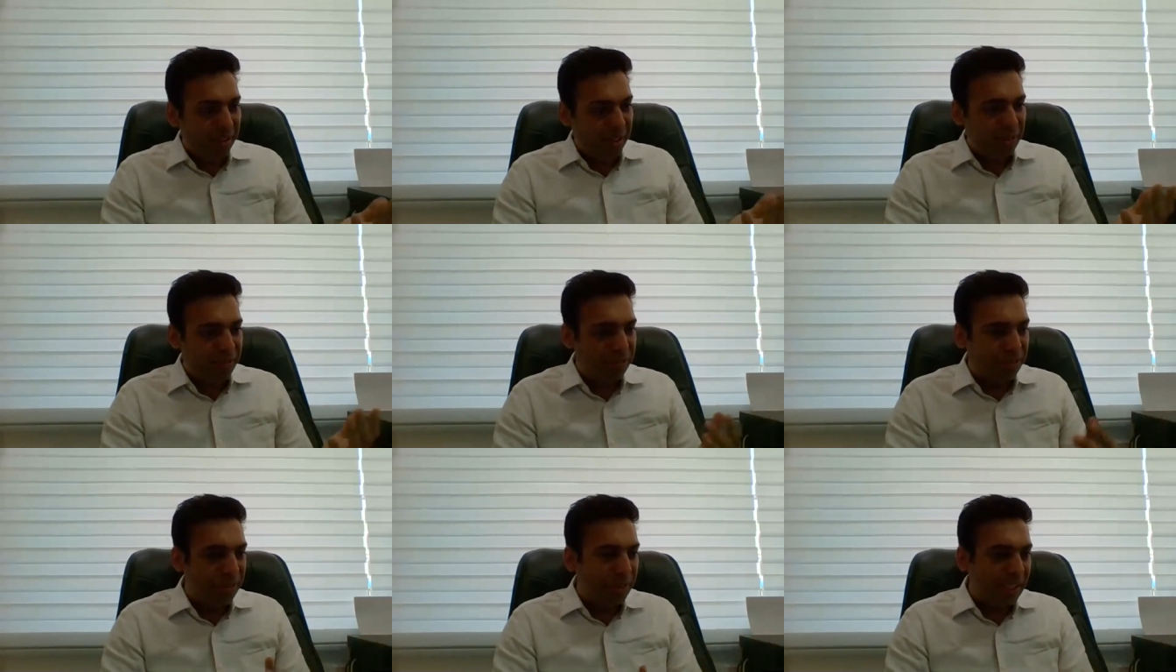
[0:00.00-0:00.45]

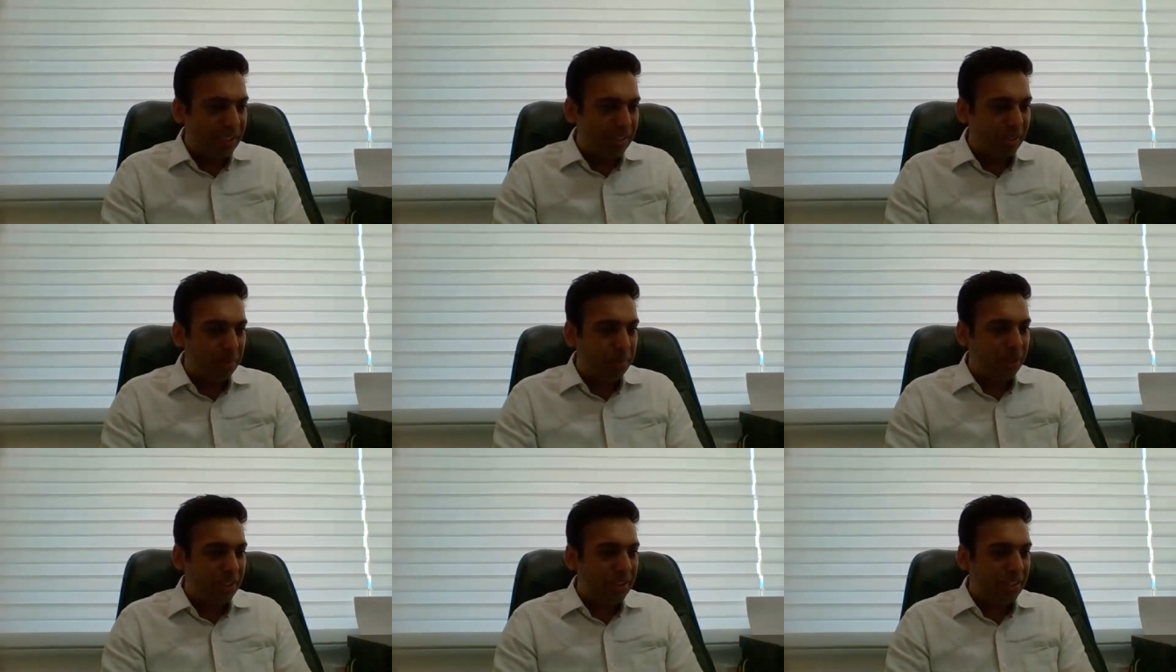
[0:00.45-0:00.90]
a few
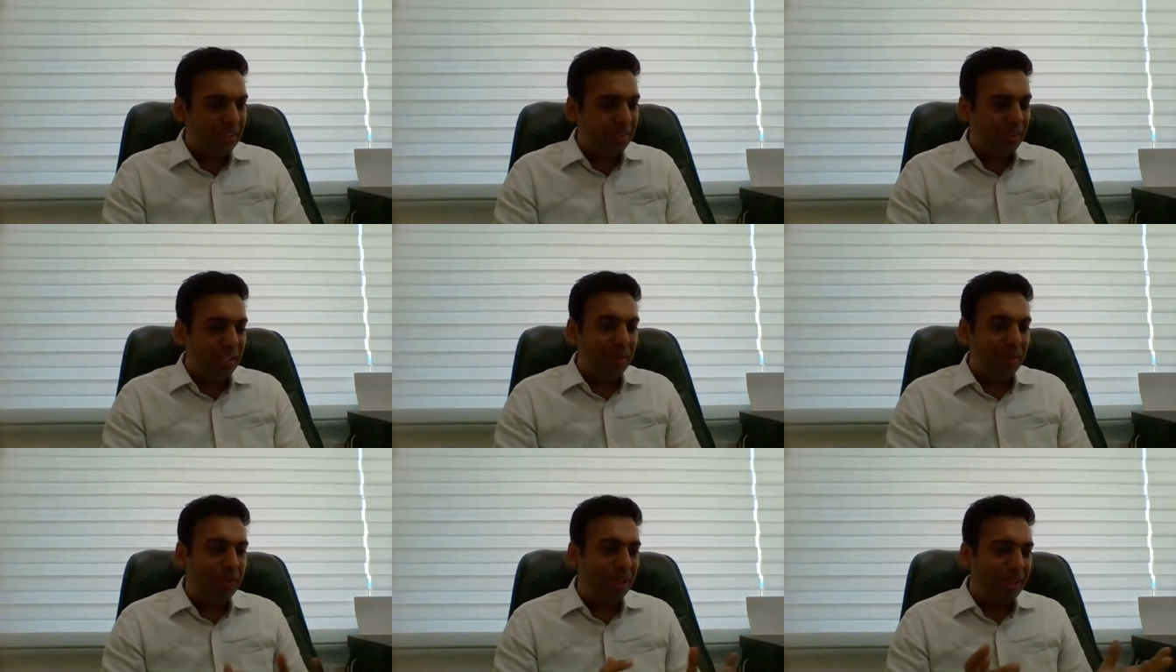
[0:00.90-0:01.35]
S O
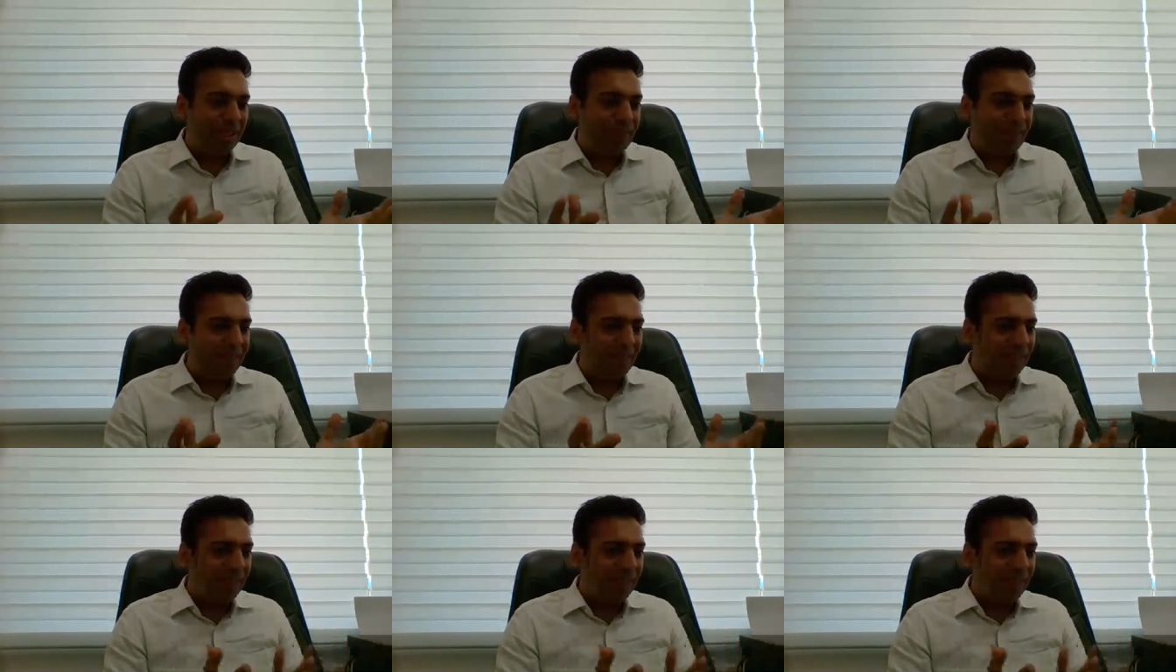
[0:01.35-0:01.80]
Ps as
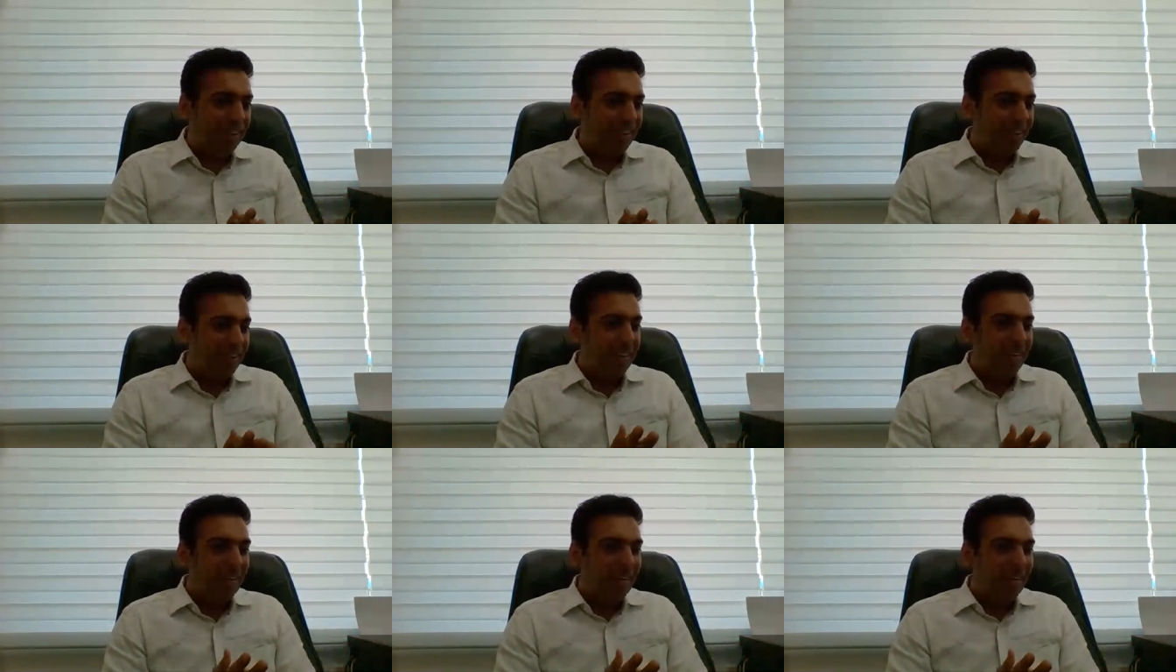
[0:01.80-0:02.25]
well. But
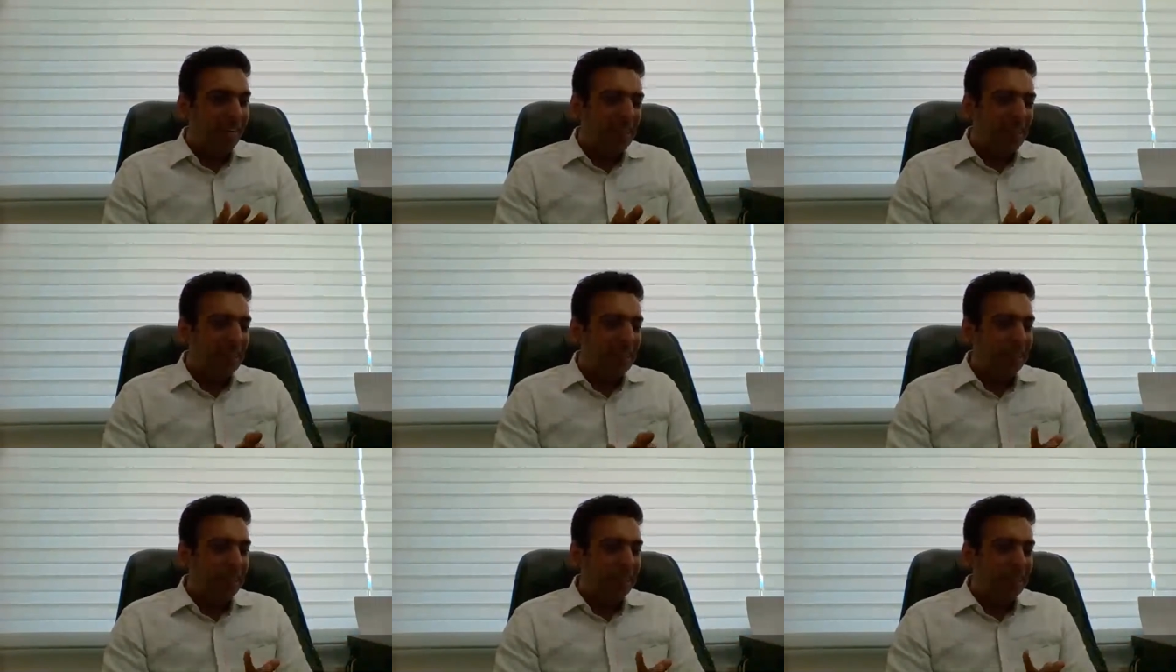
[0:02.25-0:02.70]

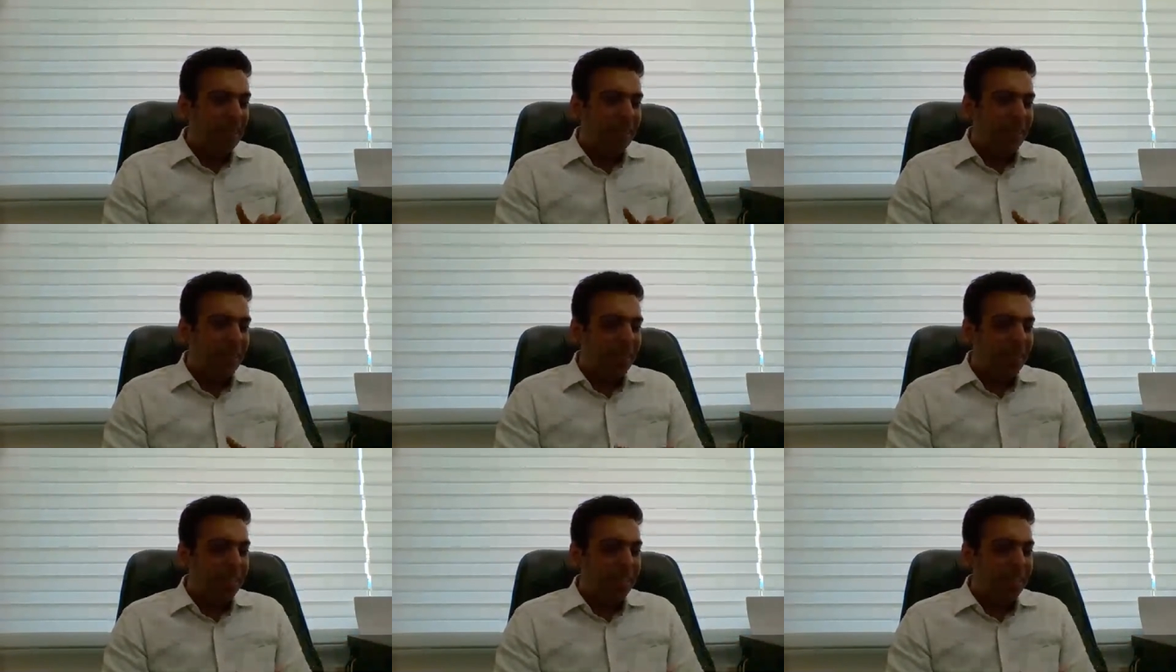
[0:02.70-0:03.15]

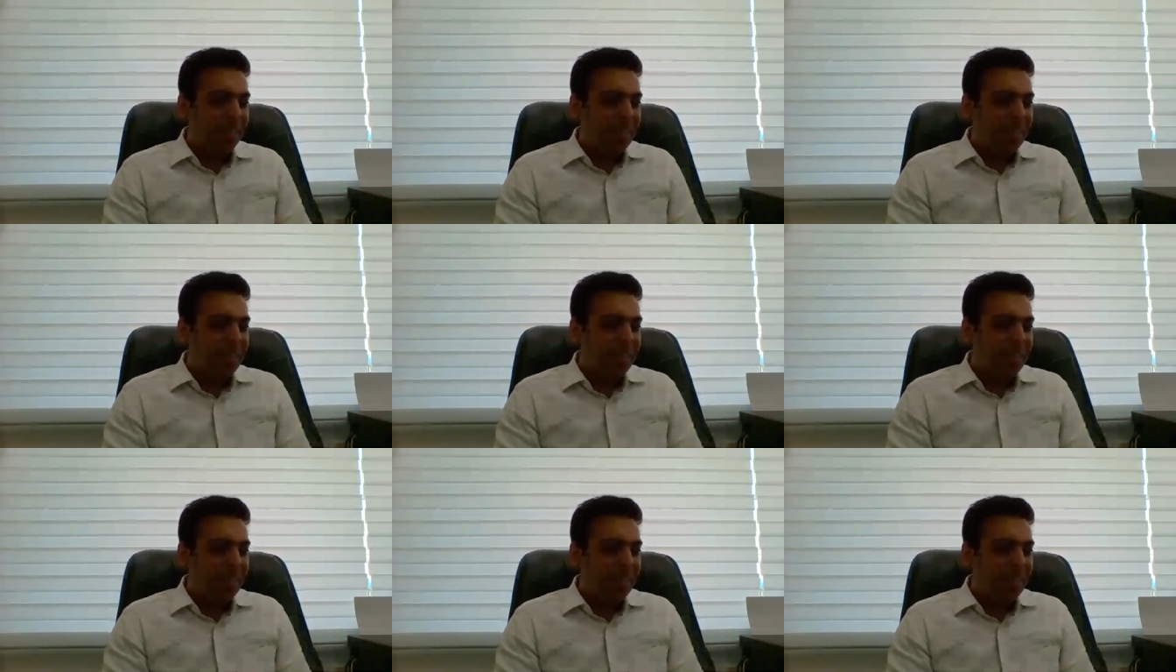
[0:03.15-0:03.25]
uh,